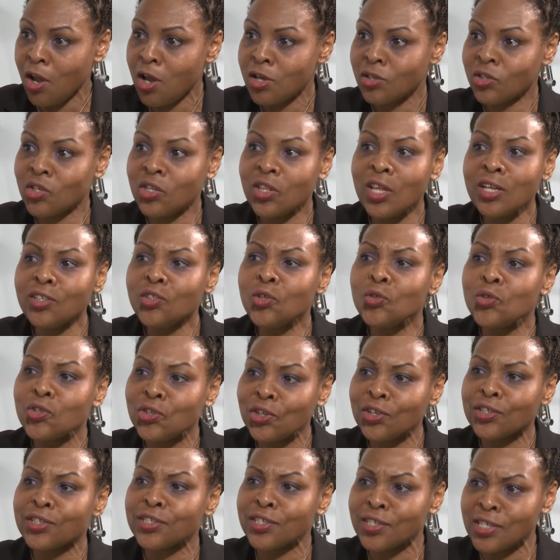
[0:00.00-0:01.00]
So then you
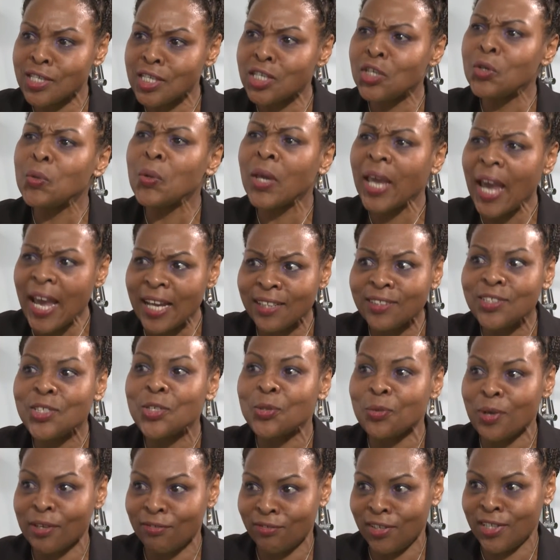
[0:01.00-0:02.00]
start to think you can
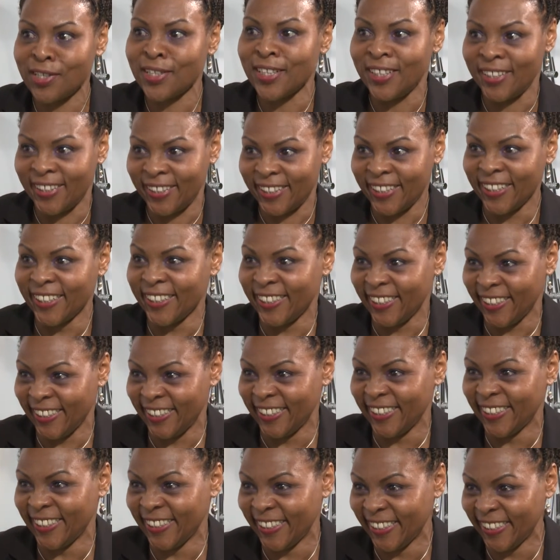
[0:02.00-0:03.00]
do everything.
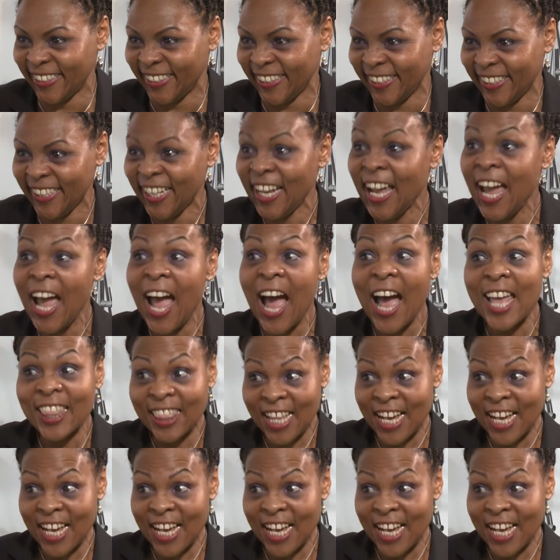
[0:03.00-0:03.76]
And